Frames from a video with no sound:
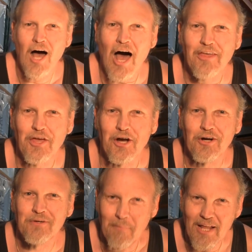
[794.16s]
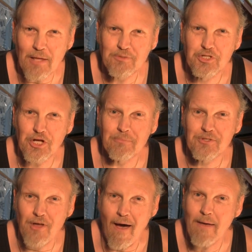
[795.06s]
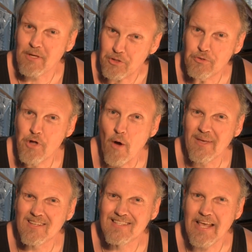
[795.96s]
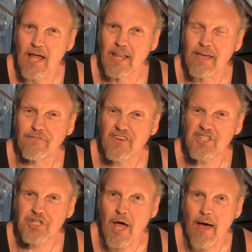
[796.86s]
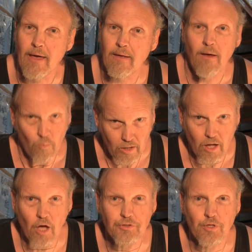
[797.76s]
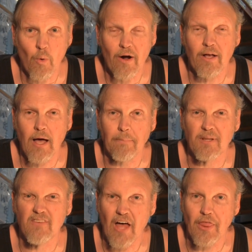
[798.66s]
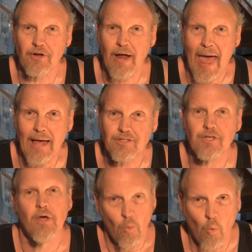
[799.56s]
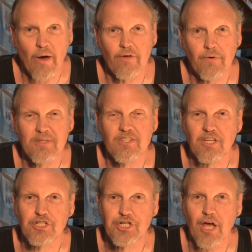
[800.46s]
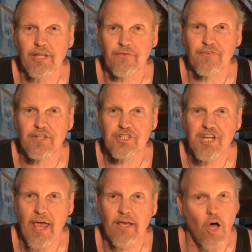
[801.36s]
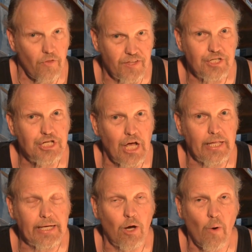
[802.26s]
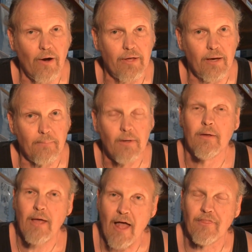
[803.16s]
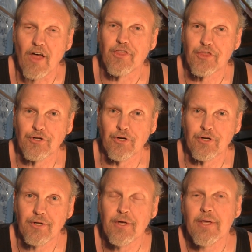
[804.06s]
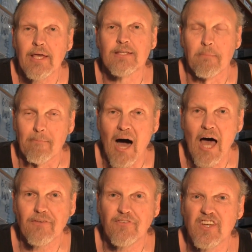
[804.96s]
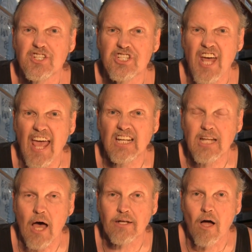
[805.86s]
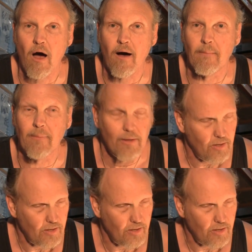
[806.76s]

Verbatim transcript: Hi there, my name's Jim Stime, and you know me as the LA Fish Guy. Well, I also wear a couple of other hats. One of them is the jellyfish tank called the Jelly Aquarium, and the third is myfishtank.com.